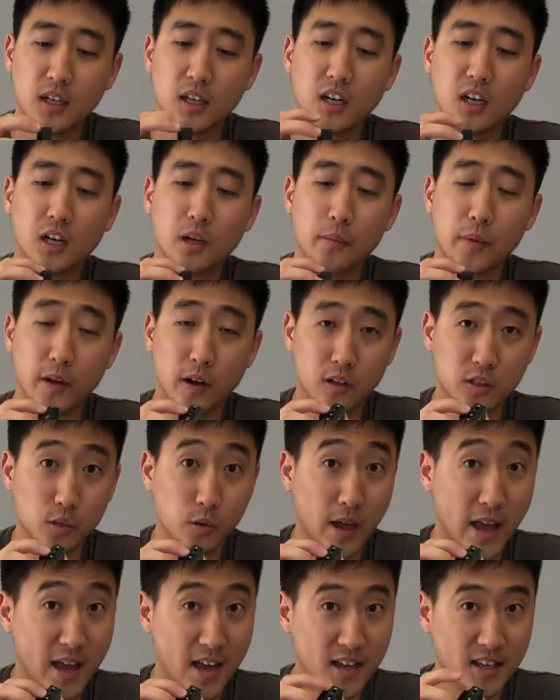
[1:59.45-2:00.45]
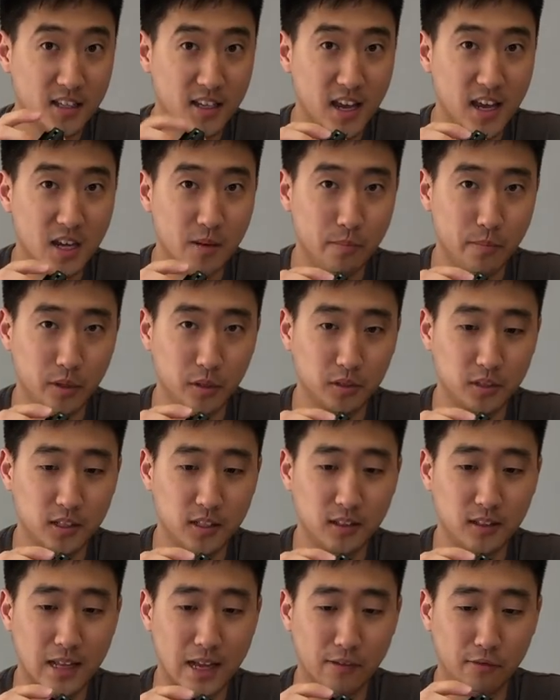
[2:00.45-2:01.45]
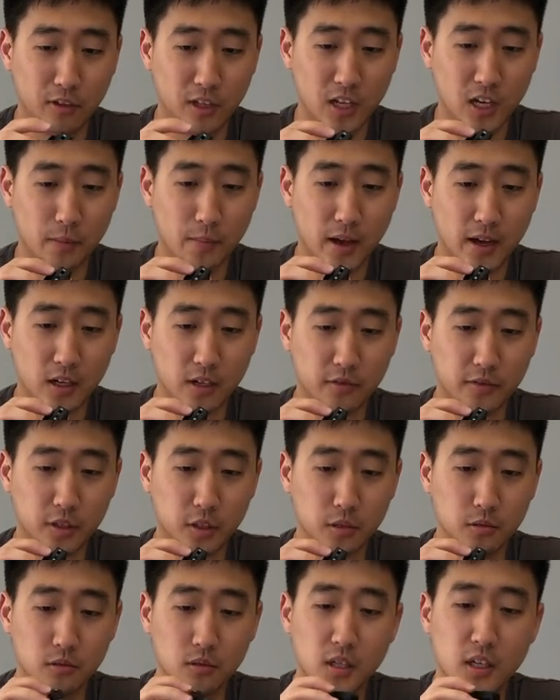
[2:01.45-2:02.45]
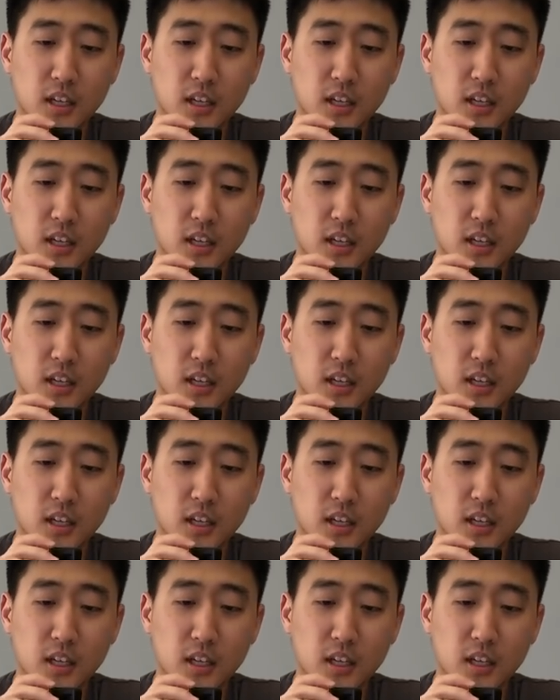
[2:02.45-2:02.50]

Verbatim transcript: Um, it also has a built-in lavalier microphone.